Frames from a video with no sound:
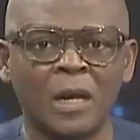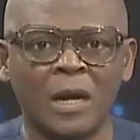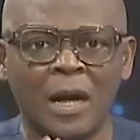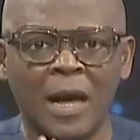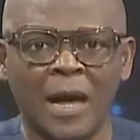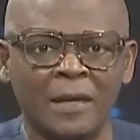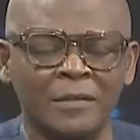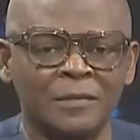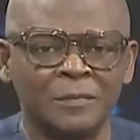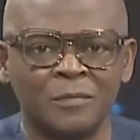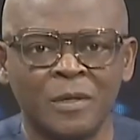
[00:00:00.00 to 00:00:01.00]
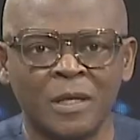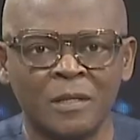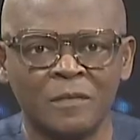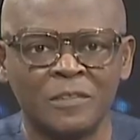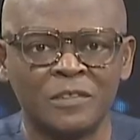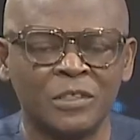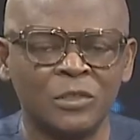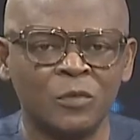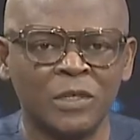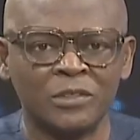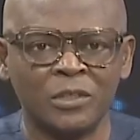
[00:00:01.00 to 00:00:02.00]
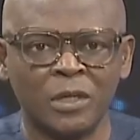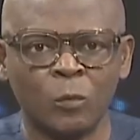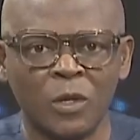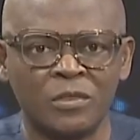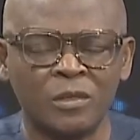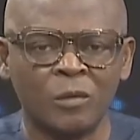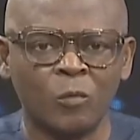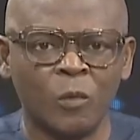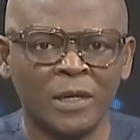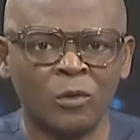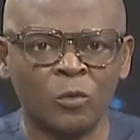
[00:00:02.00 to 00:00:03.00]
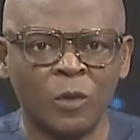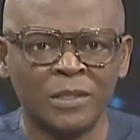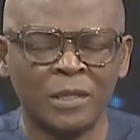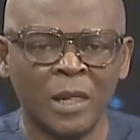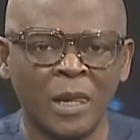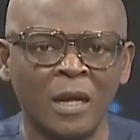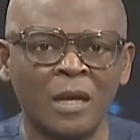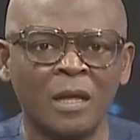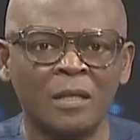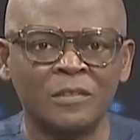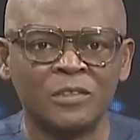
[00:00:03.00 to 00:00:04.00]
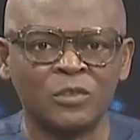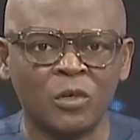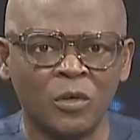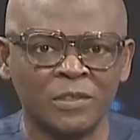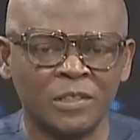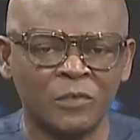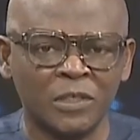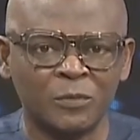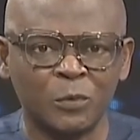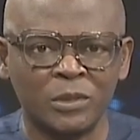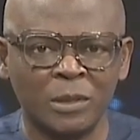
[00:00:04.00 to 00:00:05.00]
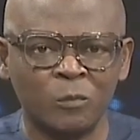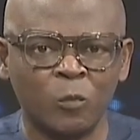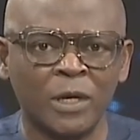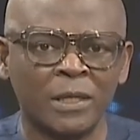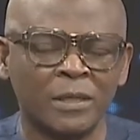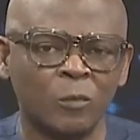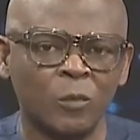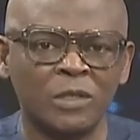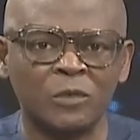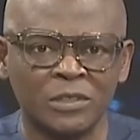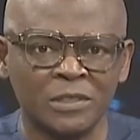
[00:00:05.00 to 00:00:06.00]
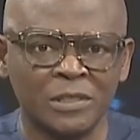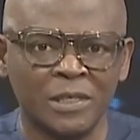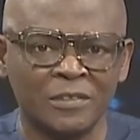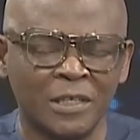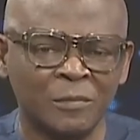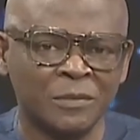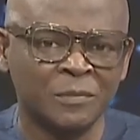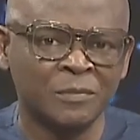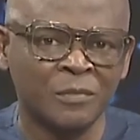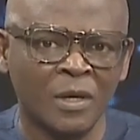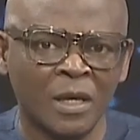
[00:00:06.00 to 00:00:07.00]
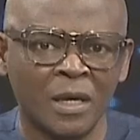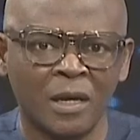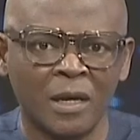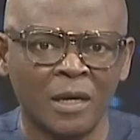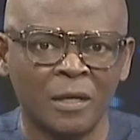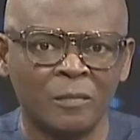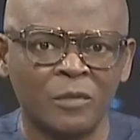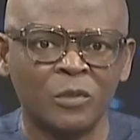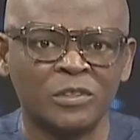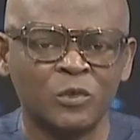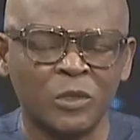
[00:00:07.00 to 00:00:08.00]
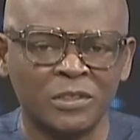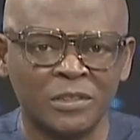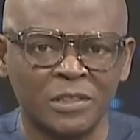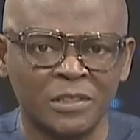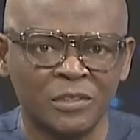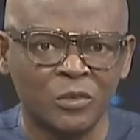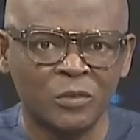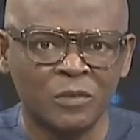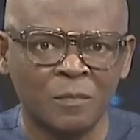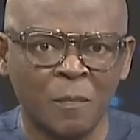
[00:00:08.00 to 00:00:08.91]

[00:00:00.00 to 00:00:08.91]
Hi, this is A New Nigeria with Wale Oluwade. This is your current affairs program where we critically examine those strategic issues